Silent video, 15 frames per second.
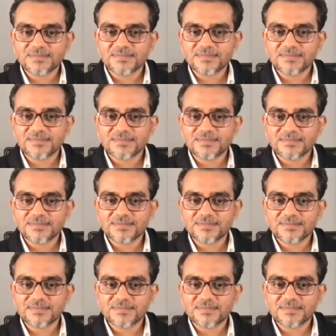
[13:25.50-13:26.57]

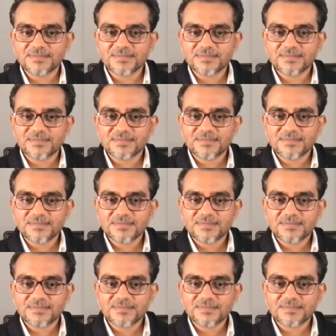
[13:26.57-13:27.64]

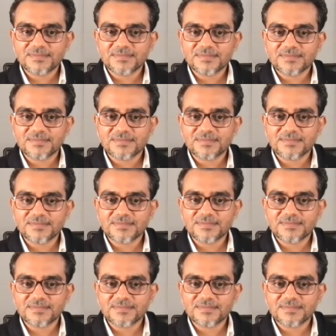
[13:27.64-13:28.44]
This person isn't speaking.